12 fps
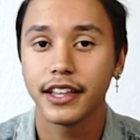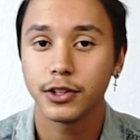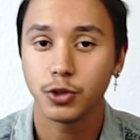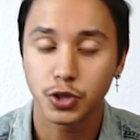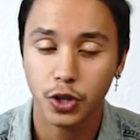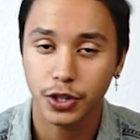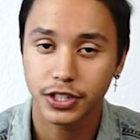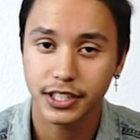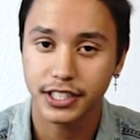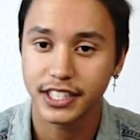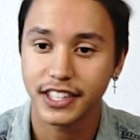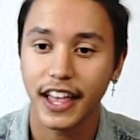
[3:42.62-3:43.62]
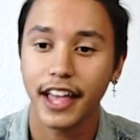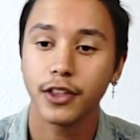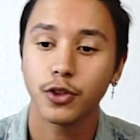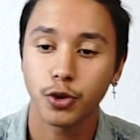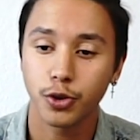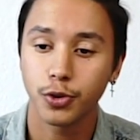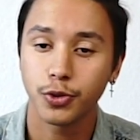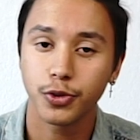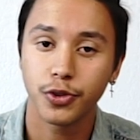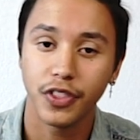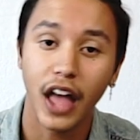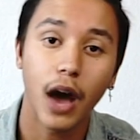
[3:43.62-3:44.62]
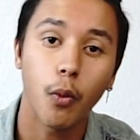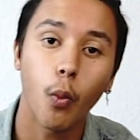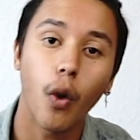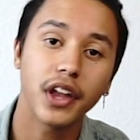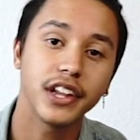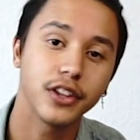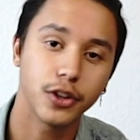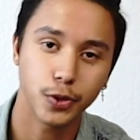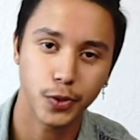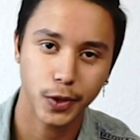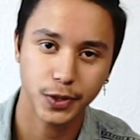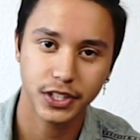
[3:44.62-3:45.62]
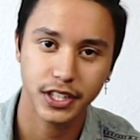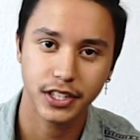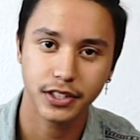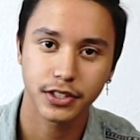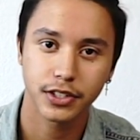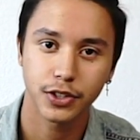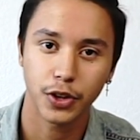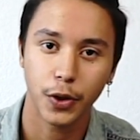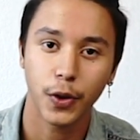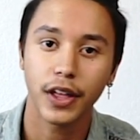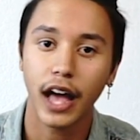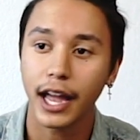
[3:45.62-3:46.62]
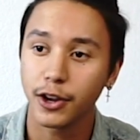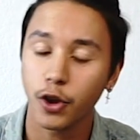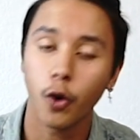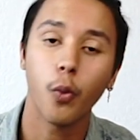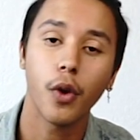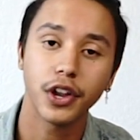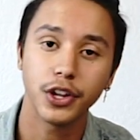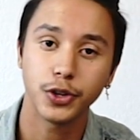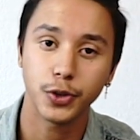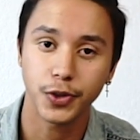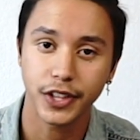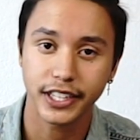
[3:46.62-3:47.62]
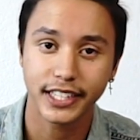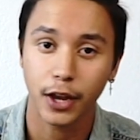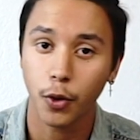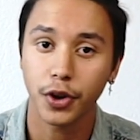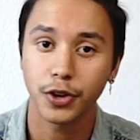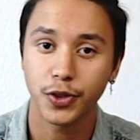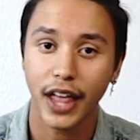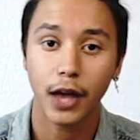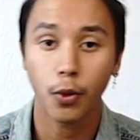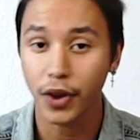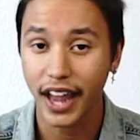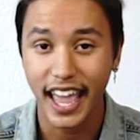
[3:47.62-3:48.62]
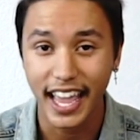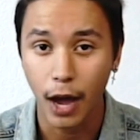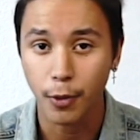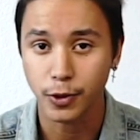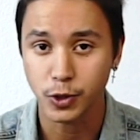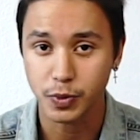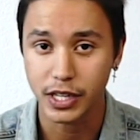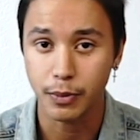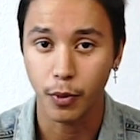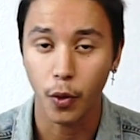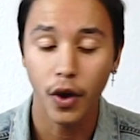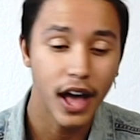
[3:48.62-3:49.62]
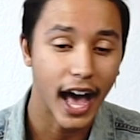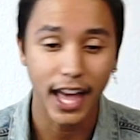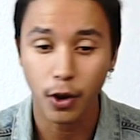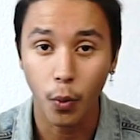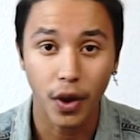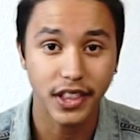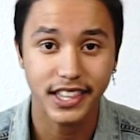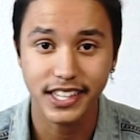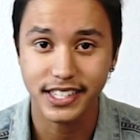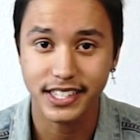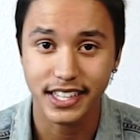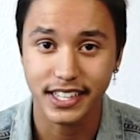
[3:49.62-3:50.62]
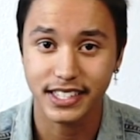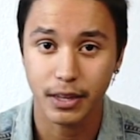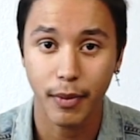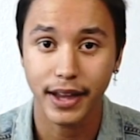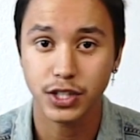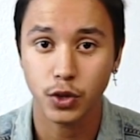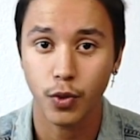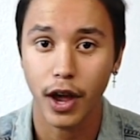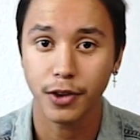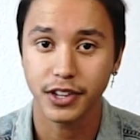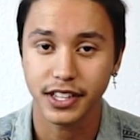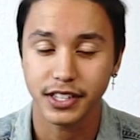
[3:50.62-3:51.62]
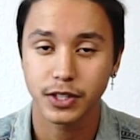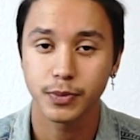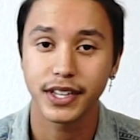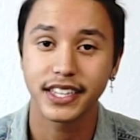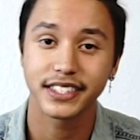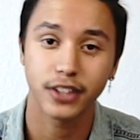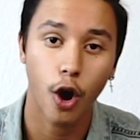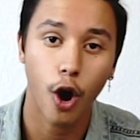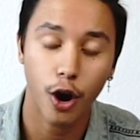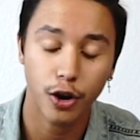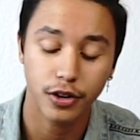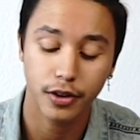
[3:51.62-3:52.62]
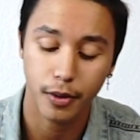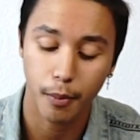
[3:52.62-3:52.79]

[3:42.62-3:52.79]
you start to see that you're not wanting to do those things. I don't want to do this, I don't want to do that, I don't want to hang out with those people, I don't want these things in my surroundings, because it's a heart